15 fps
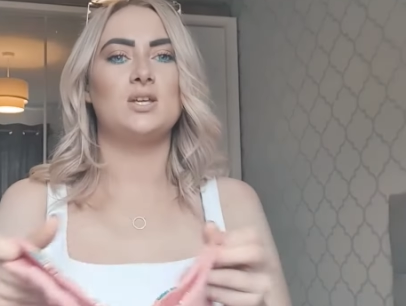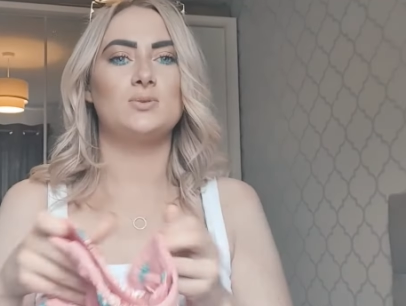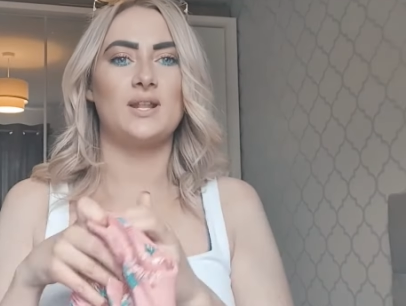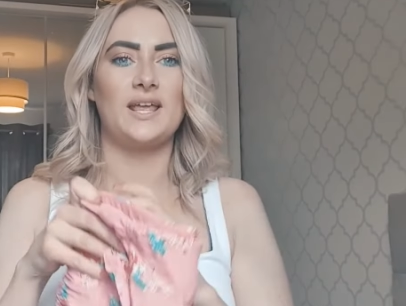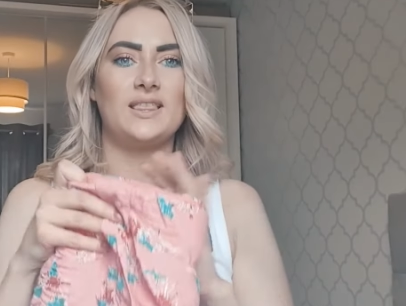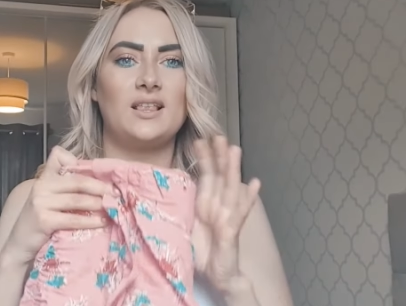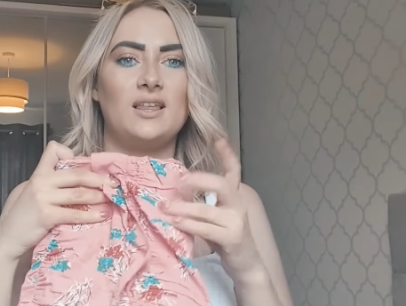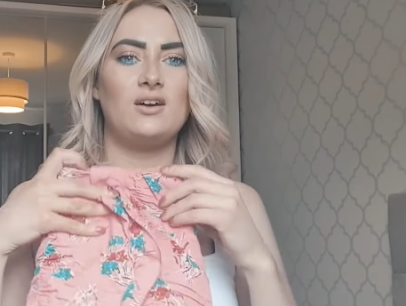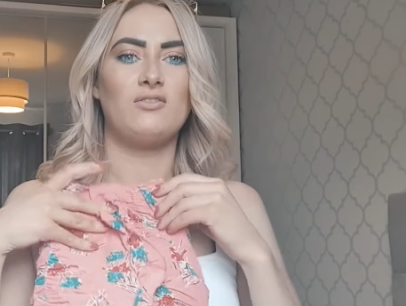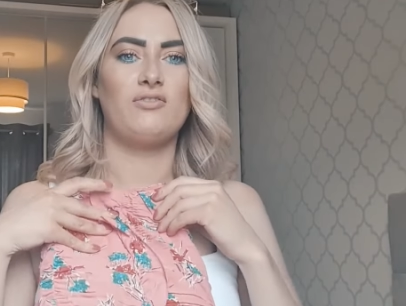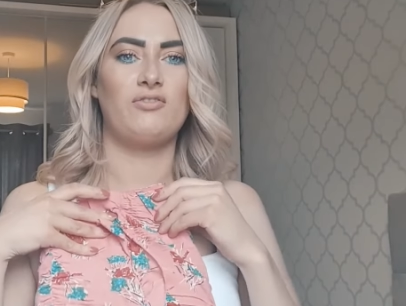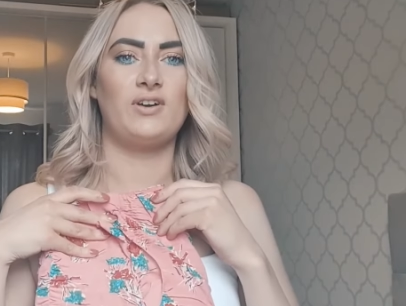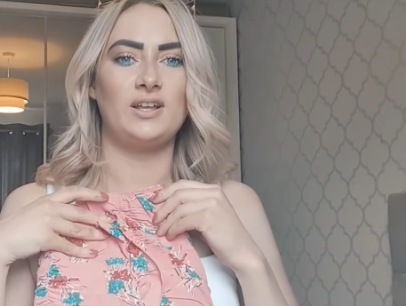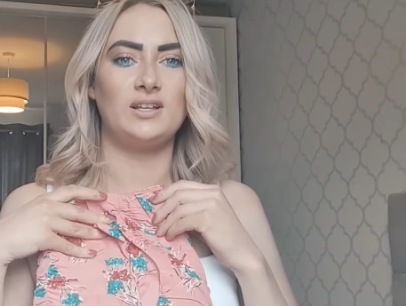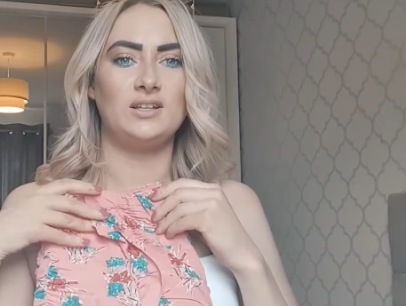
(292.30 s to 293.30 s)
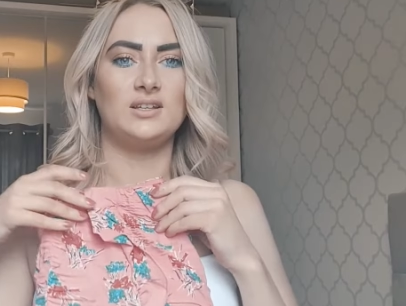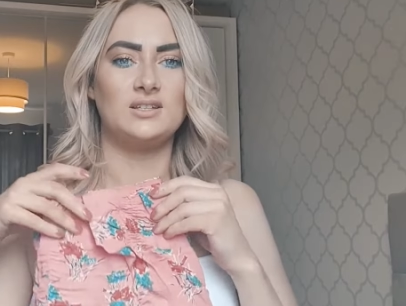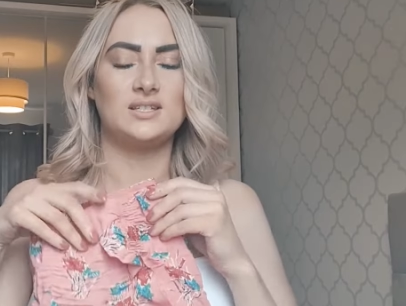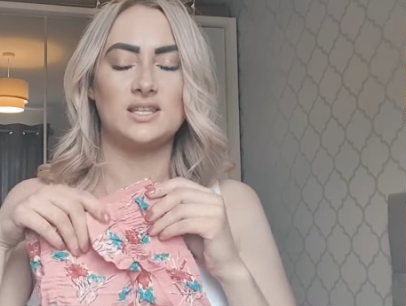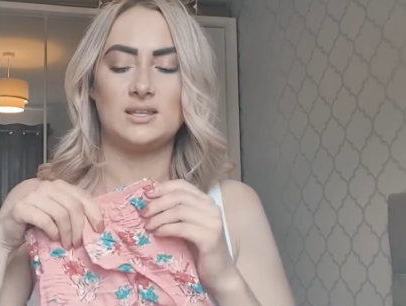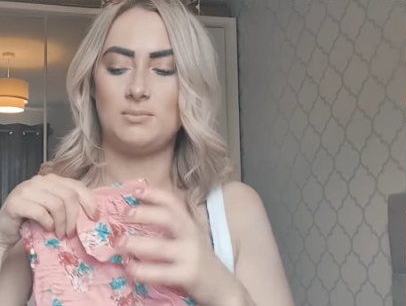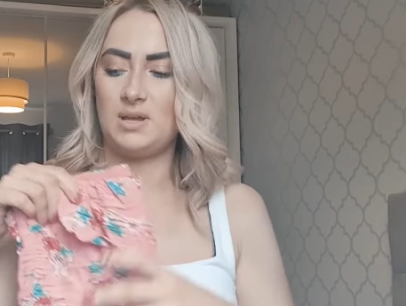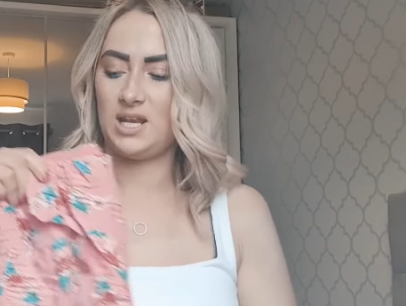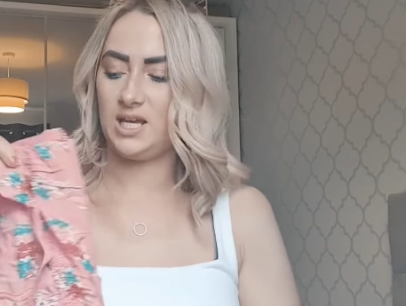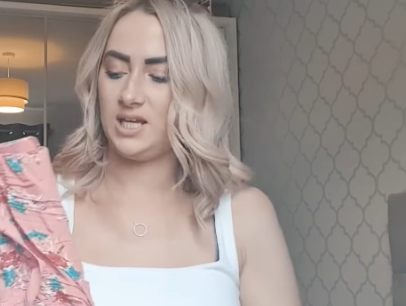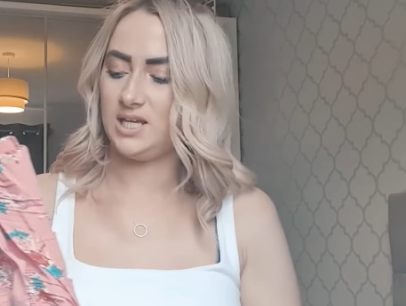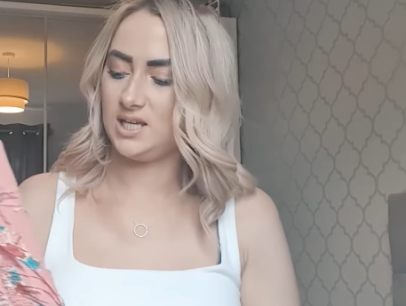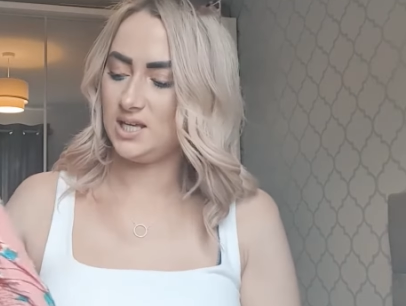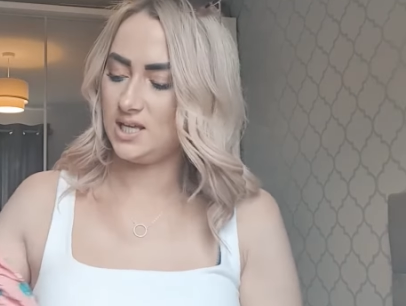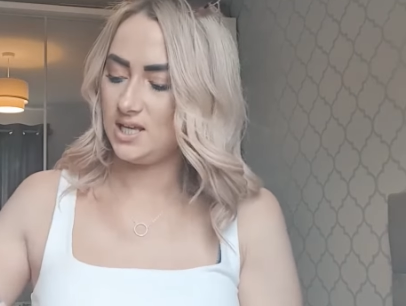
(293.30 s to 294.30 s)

with like the little frills at the minute